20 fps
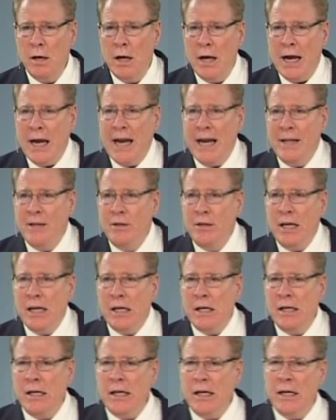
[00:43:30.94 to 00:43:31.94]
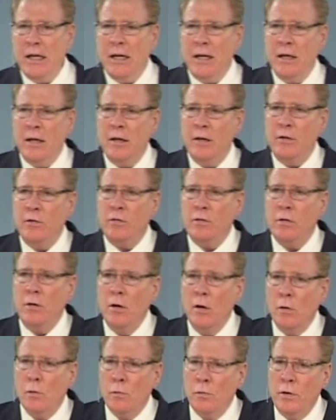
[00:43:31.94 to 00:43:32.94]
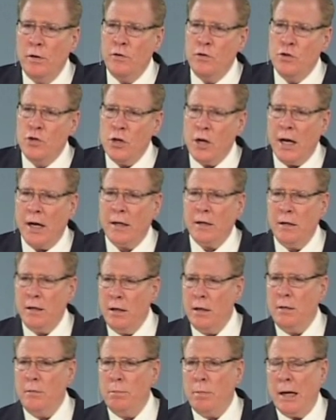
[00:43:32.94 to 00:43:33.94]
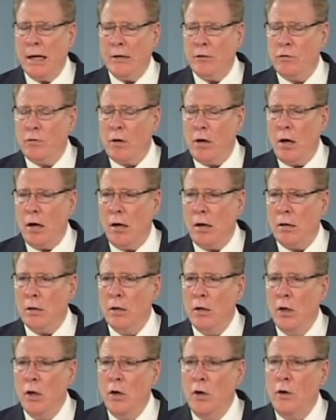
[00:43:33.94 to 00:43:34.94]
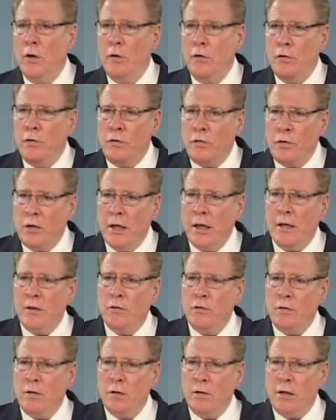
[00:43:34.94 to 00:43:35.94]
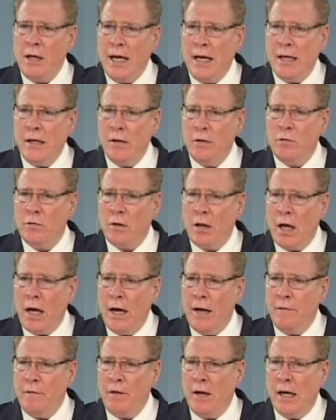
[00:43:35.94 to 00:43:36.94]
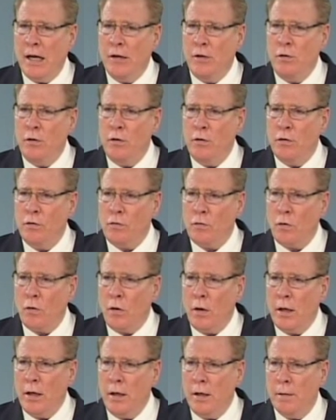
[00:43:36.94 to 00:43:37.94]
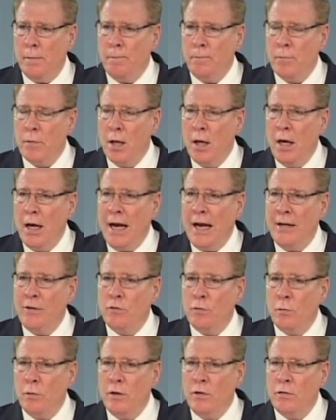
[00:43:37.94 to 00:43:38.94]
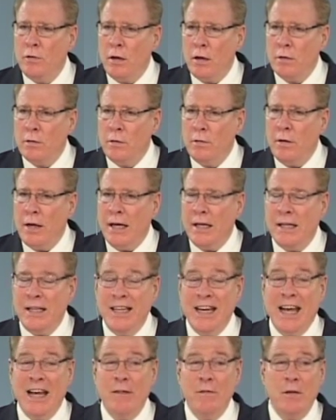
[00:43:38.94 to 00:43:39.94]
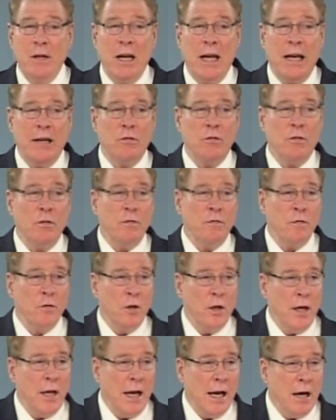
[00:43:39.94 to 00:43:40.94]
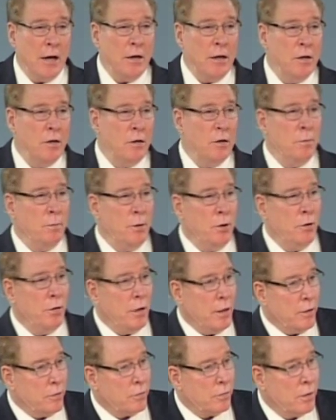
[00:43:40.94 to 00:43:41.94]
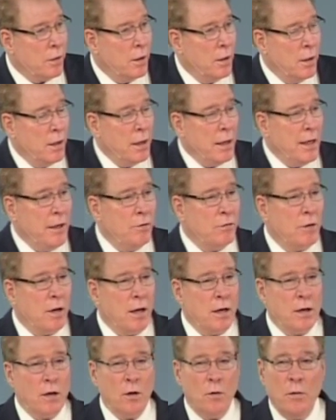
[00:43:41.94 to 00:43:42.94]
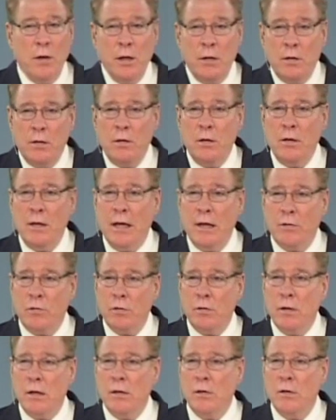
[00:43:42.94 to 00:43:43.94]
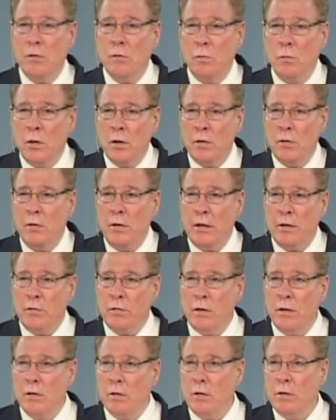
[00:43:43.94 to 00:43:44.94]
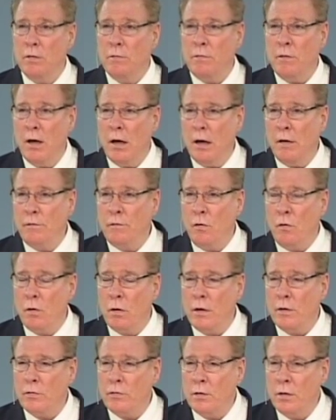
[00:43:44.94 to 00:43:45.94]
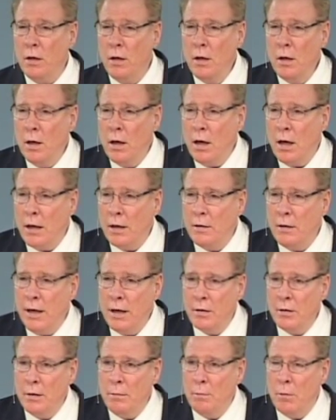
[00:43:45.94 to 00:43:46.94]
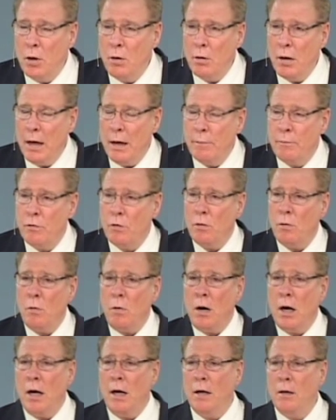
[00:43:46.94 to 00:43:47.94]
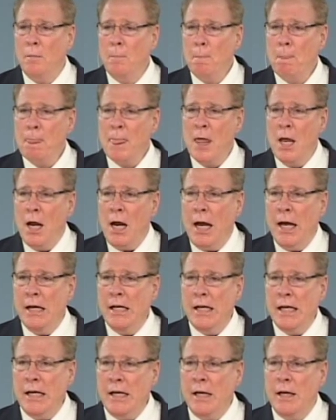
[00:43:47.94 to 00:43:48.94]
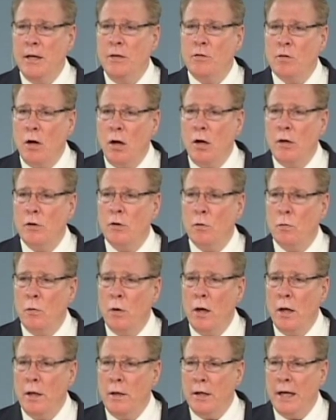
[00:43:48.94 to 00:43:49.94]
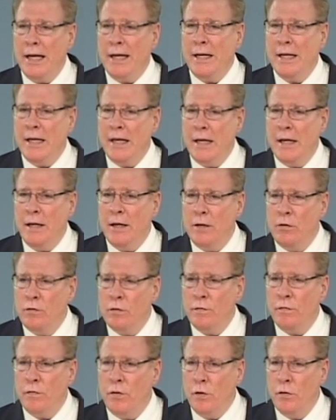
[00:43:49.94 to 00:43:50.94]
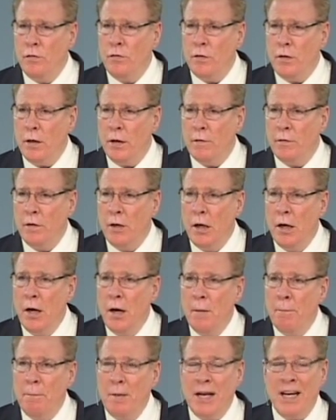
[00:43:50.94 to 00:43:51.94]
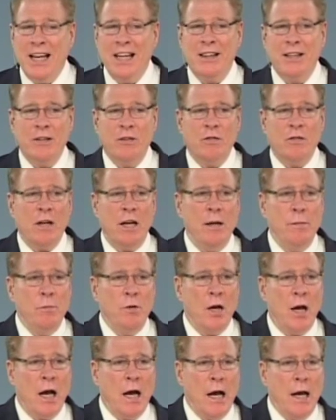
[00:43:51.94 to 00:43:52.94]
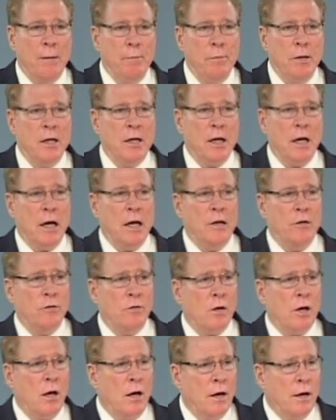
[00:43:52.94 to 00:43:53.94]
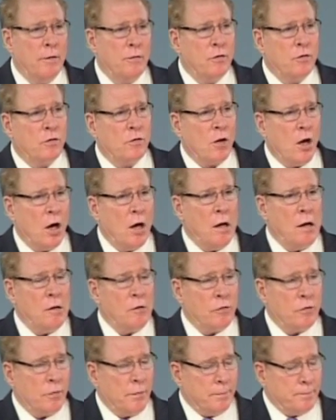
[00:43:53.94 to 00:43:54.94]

And then he is rejected by Saul, who seeks to take his life and to destroy him. As a result of that, David has to flee out into the boonies. He's got to go into the desert, into the wilderness, into the uh, forest, uh, down in Moab for a while, and he is on the run and he is a fugitive. But at the same time, because of Saul's